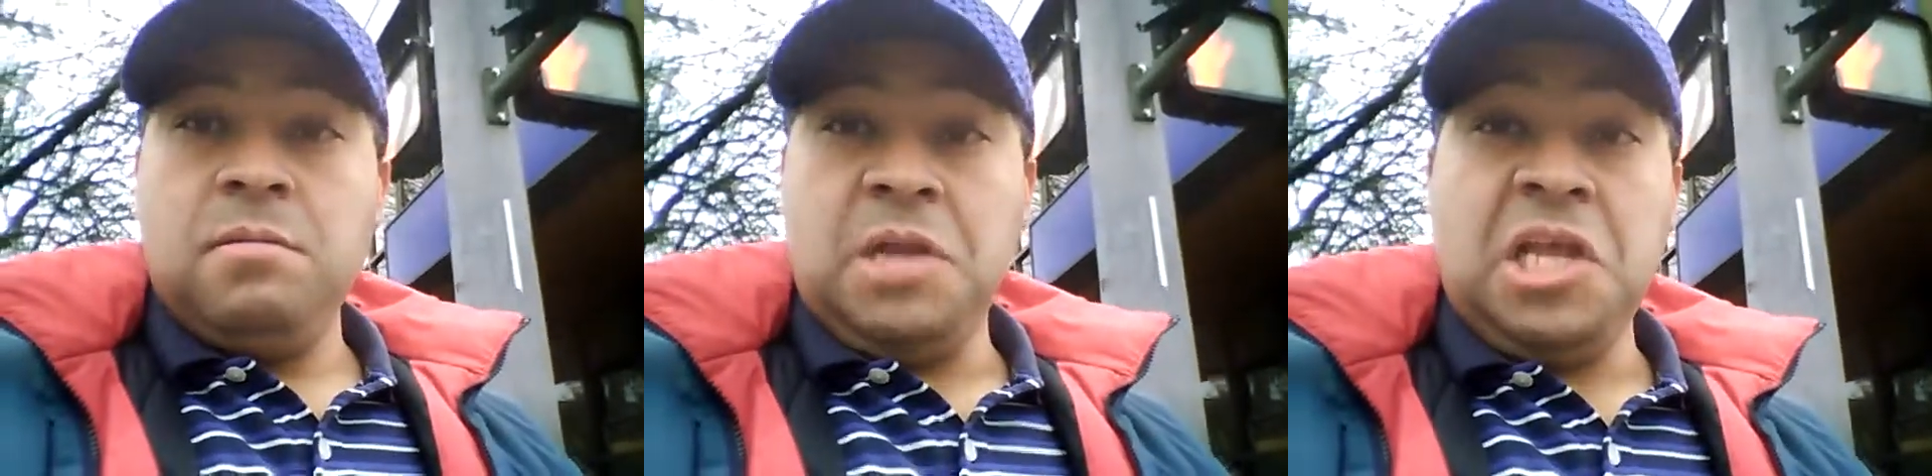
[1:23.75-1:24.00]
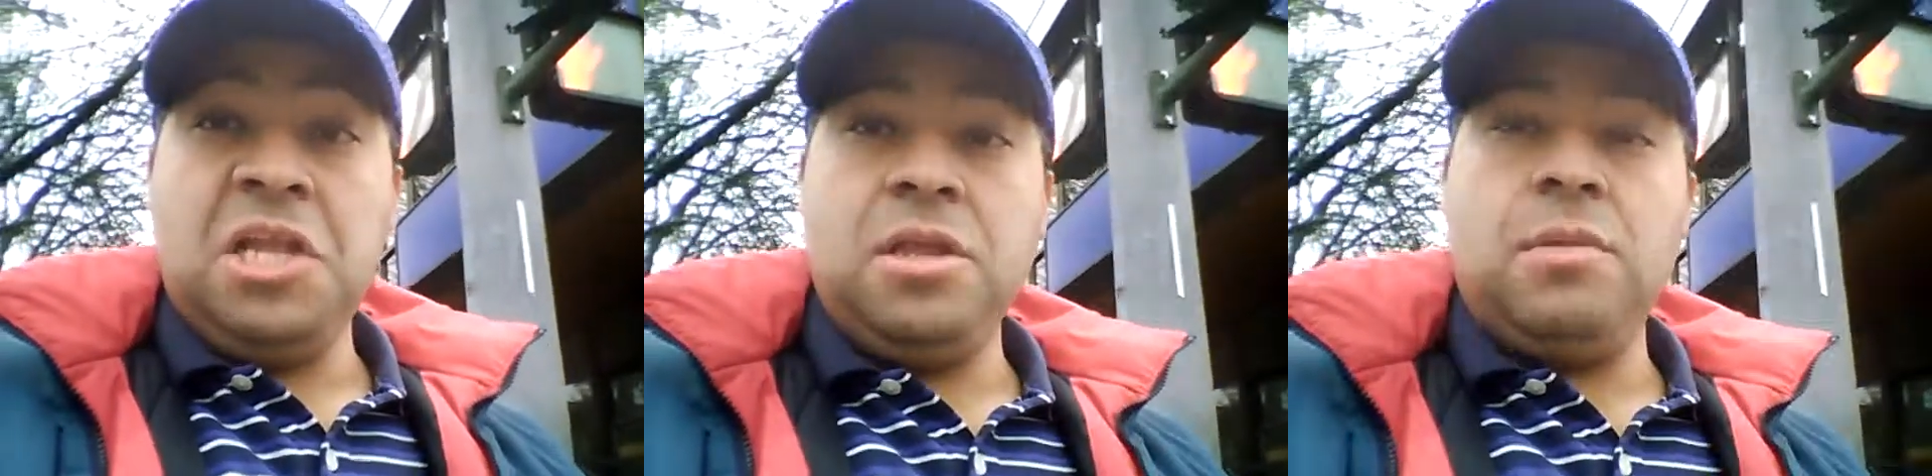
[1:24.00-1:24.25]

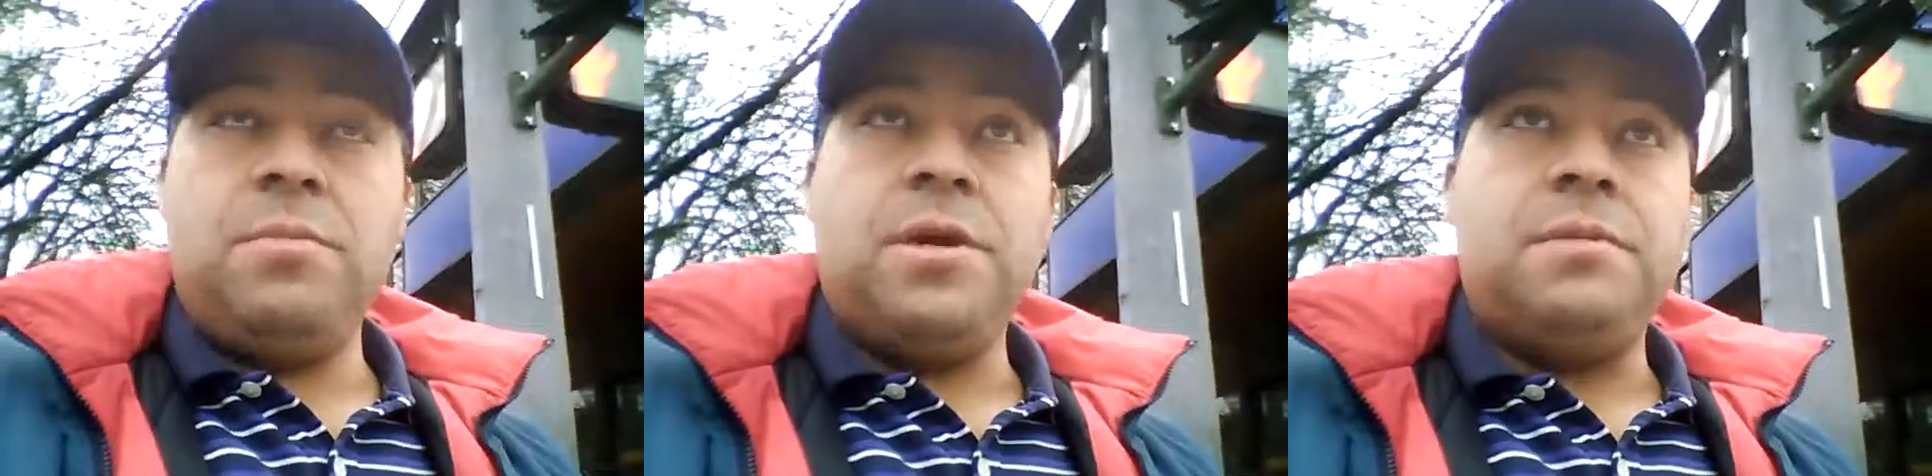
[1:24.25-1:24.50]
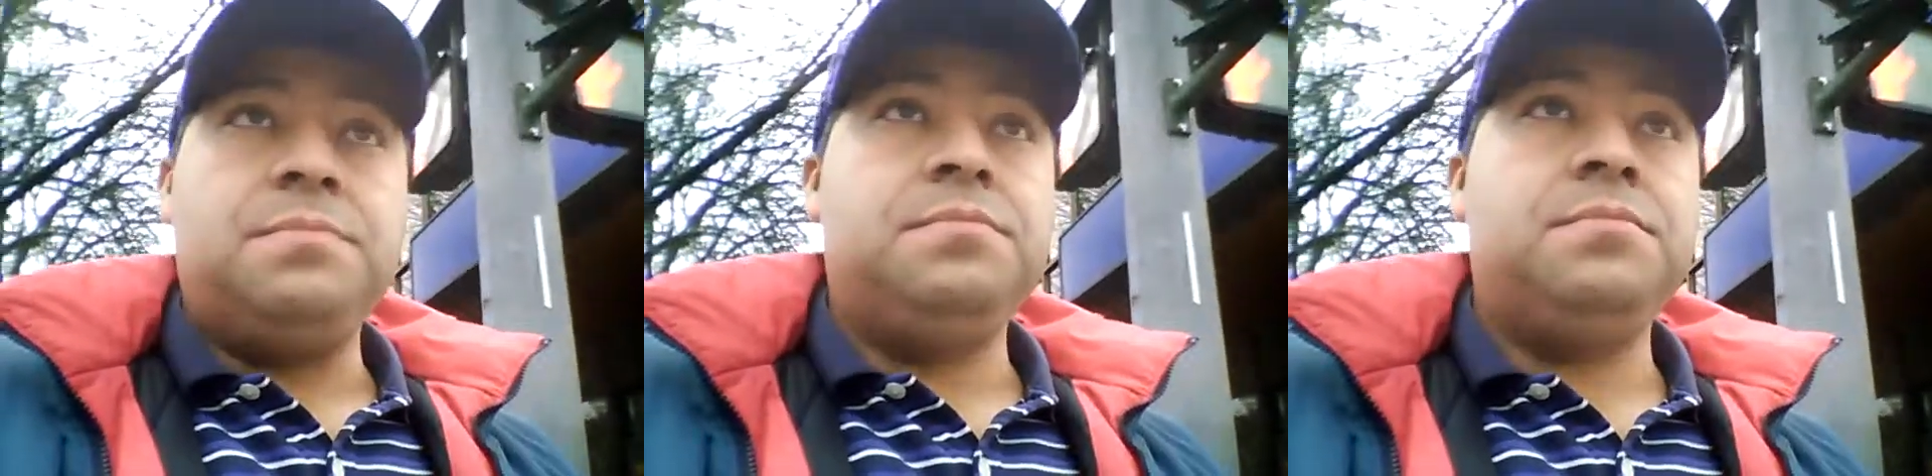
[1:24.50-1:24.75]
Any number.